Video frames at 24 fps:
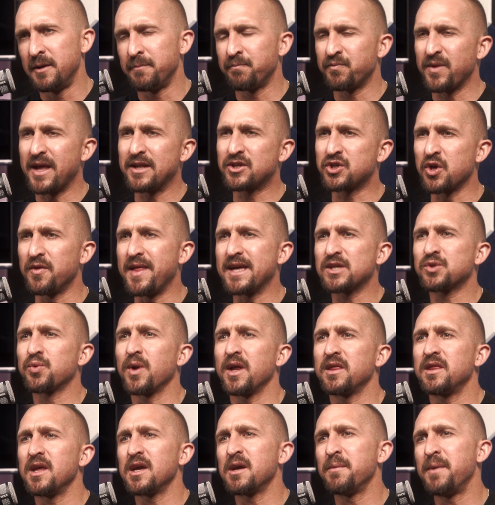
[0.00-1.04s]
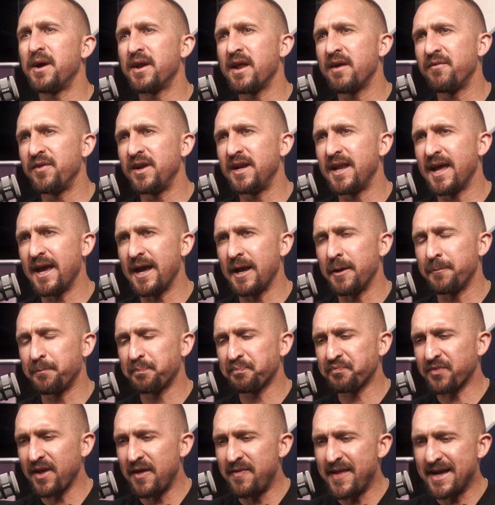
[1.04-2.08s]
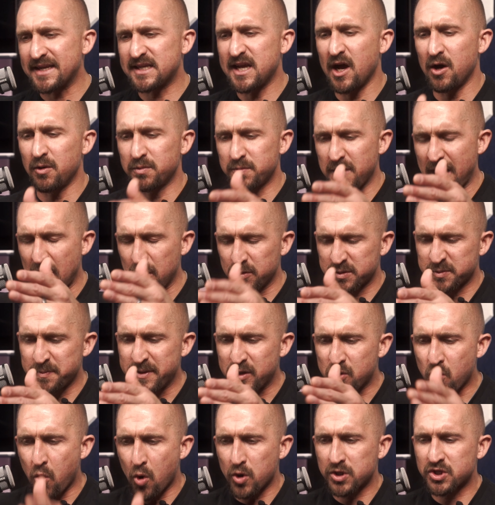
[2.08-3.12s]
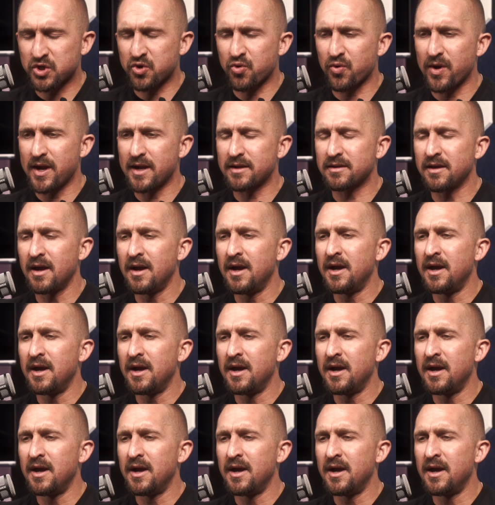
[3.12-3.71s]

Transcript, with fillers: And so that's what I think about every day. And that's help helps me course correct.